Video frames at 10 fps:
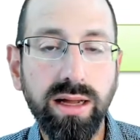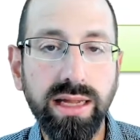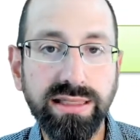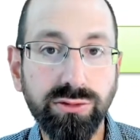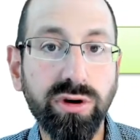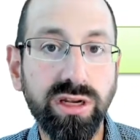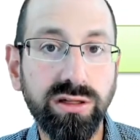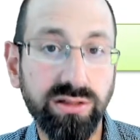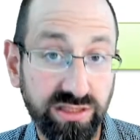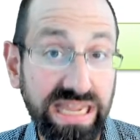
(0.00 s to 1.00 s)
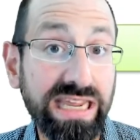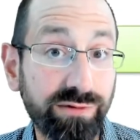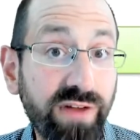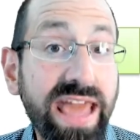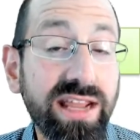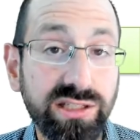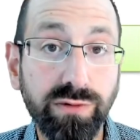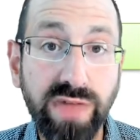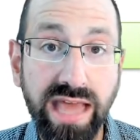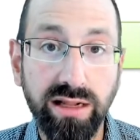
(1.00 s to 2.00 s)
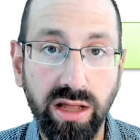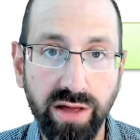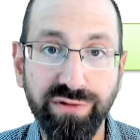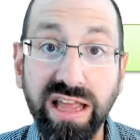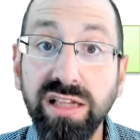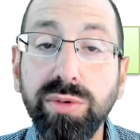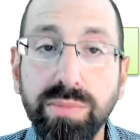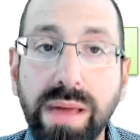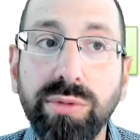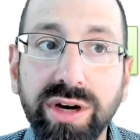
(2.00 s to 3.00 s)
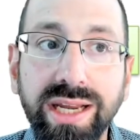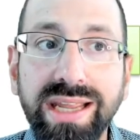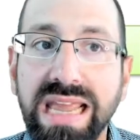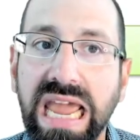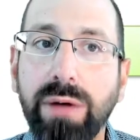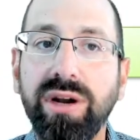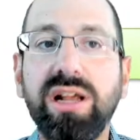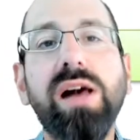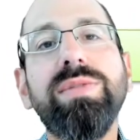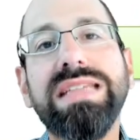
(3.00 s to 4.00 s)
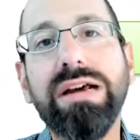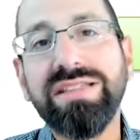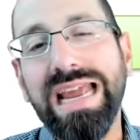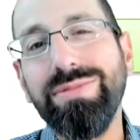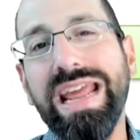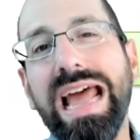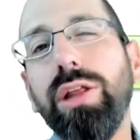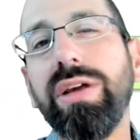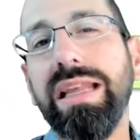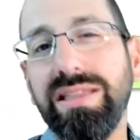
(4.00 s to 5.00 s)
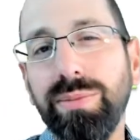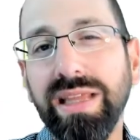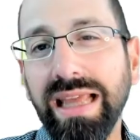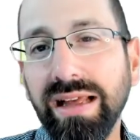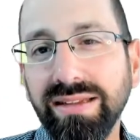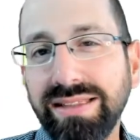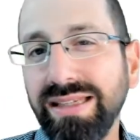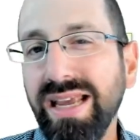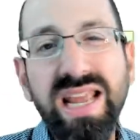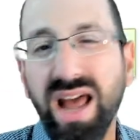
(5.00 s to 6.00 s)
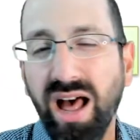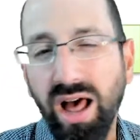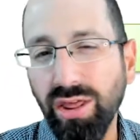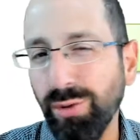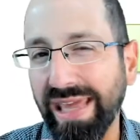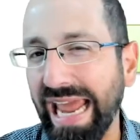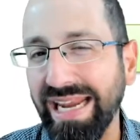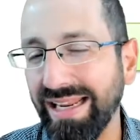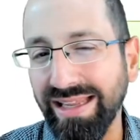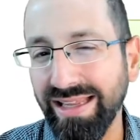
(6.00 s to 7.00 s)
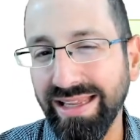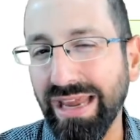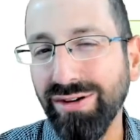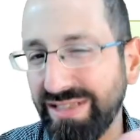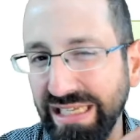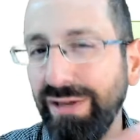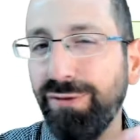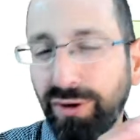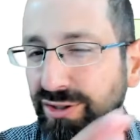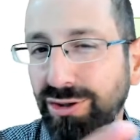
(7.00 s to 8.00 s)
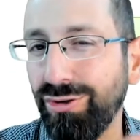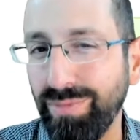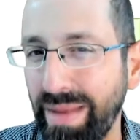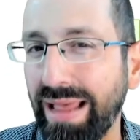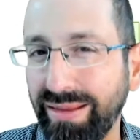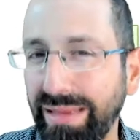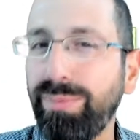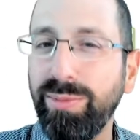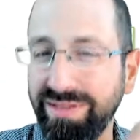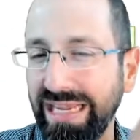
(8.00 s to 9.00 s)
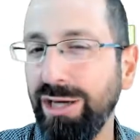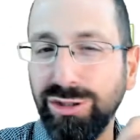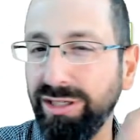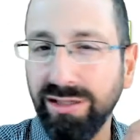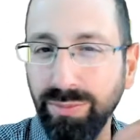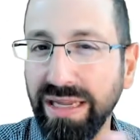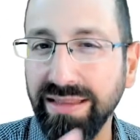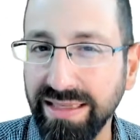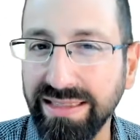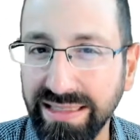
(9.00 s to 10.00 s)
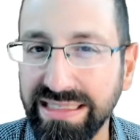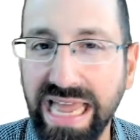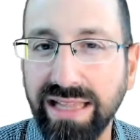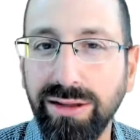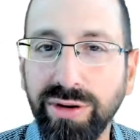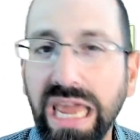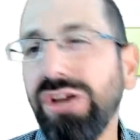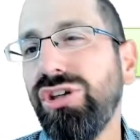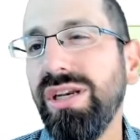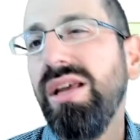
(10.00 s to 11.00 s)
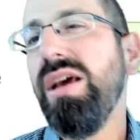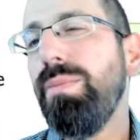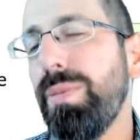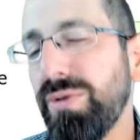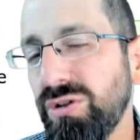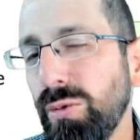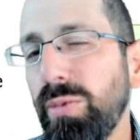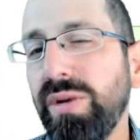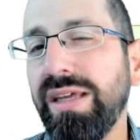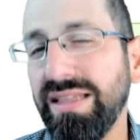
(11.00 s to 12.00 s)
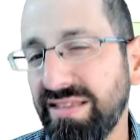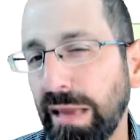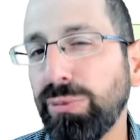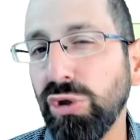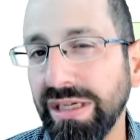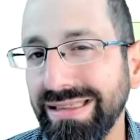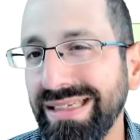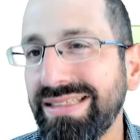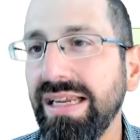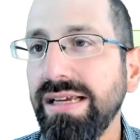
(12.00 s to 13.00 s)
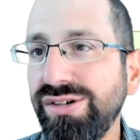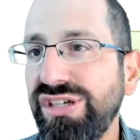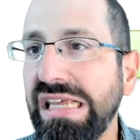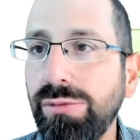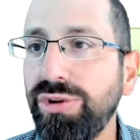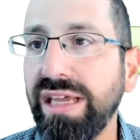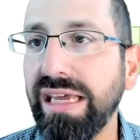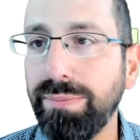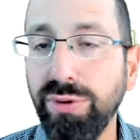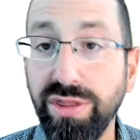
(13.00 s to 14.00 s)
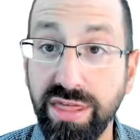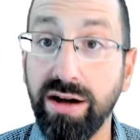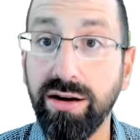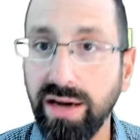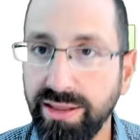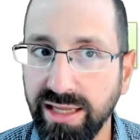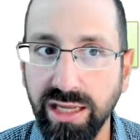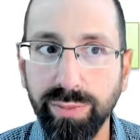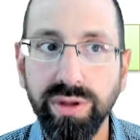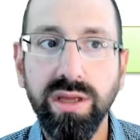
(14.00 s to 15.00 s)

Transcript: is going to take advantage of that available memory, and when it comes now time to allocate something else, although we can't guarantee for a certain malloc implementation it'll be in this exact location, but presumably, conceptually at least, D will then get put there on the heap.